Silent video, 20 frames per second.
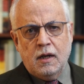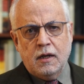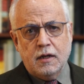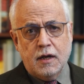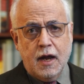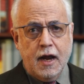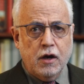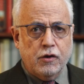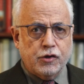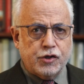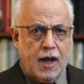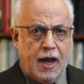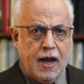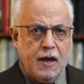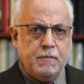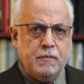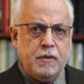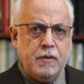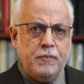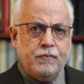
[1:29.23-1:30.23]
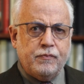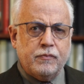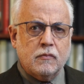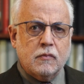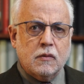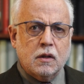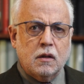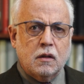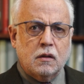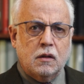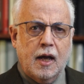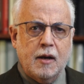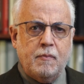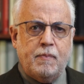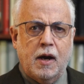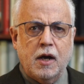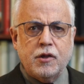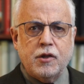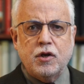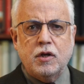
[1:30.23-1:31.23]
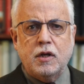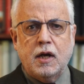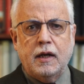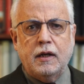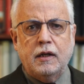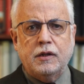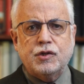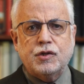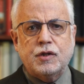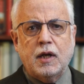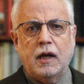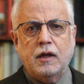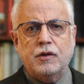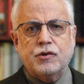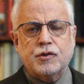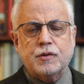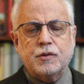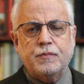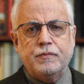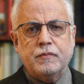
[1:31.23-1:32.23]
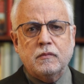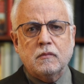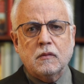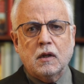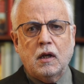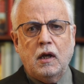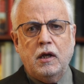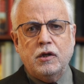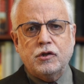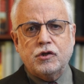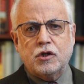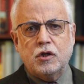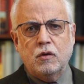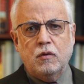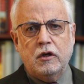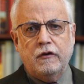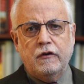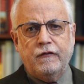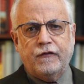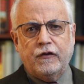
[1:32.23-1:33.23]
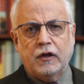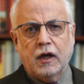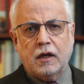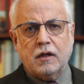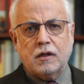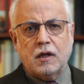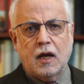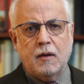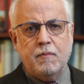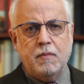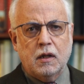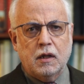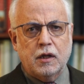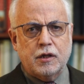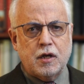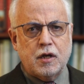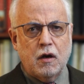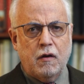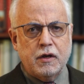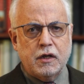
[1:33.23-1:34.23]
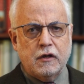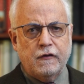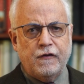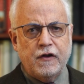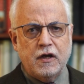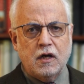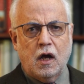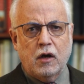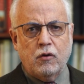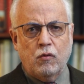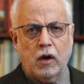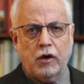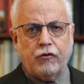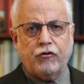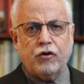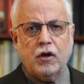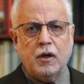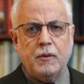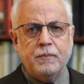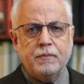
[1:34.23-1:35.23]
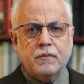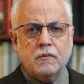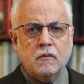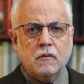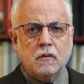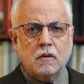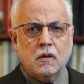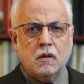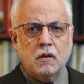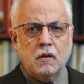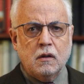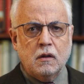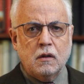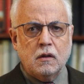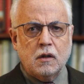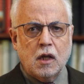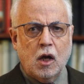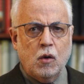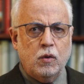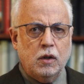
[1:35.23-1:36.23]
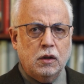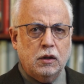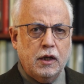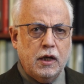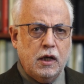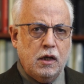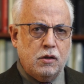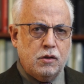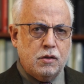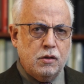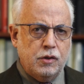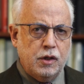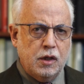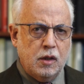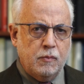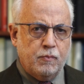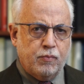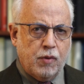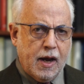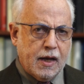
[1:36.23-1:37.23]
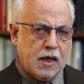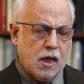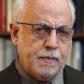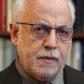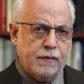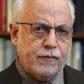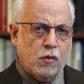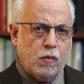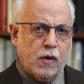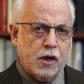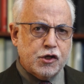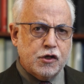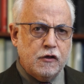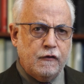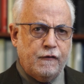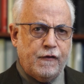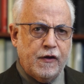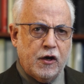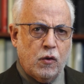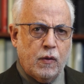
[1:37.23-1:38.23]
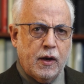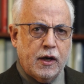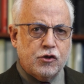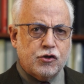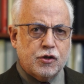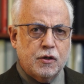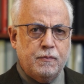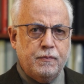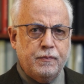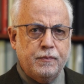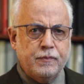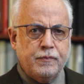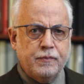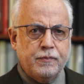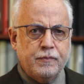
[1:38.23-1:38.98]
NATO's aim, led by the United States, is to inflict a military defeat on Russia that will lead to the breakup of the Russian Federation,